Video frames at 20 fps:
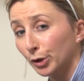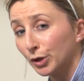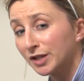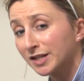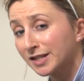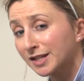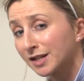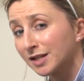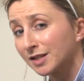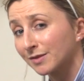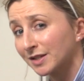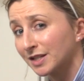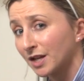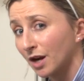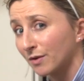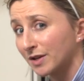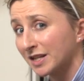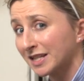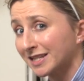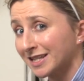buds because we
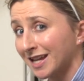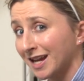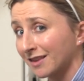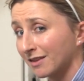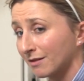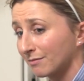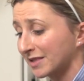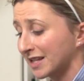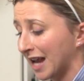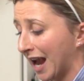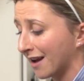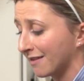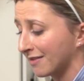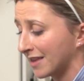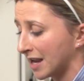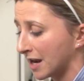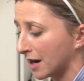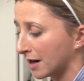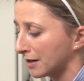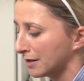don't want to stick them down
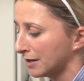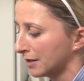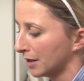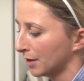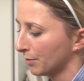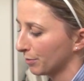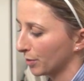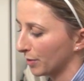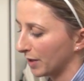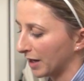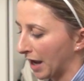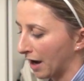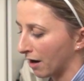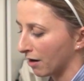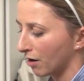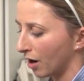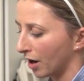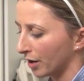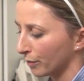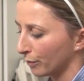the ear. We get
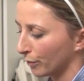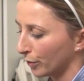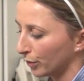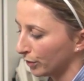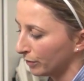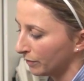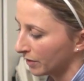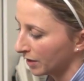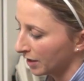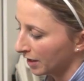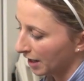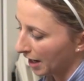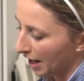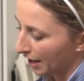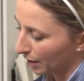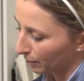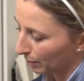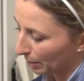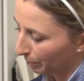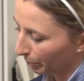our cotton wool
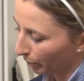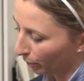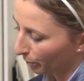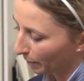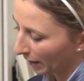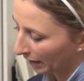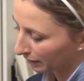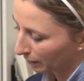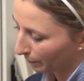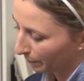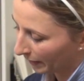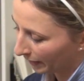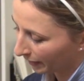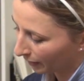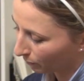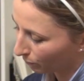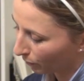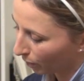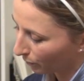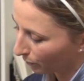and then we pull back the pinner, and